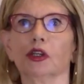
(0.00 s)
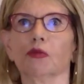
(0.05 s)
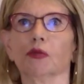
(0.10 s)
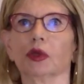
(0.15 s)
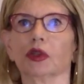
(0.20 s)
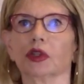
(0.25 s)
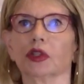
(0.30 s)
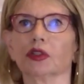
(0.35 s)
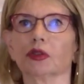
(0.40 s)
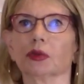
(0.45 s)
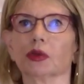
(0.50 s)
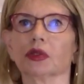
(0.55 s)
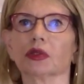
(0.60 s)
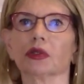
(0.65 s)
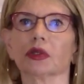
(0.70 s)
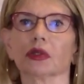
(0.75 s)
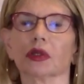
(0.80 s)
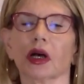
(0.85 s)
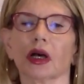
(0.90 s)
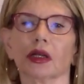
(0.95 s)
But this
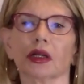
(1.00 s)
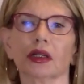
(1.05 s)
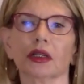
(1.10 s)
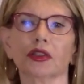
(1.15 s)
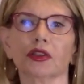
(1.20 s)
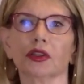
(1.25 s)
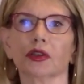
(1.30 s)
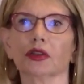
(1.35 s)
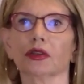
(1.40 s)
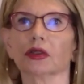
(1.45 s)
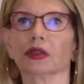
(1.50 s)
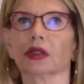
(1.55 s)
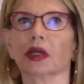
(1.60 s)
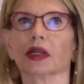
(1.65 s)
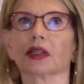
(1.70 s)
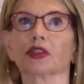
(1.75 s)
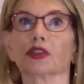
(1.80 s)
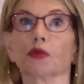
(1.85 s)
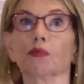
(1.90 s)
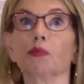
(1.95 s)
one's a lot easier. It
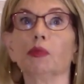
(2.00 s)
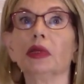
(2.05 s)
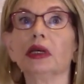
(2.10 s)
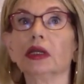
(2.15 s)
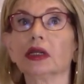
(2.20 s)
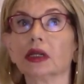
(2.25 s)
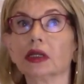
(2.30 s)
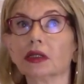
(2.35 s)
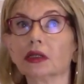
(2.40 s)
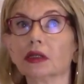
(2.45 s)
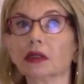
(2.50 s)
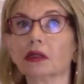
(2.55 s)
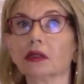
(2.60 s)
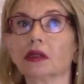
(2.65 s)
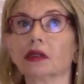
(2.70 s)
takes a minute,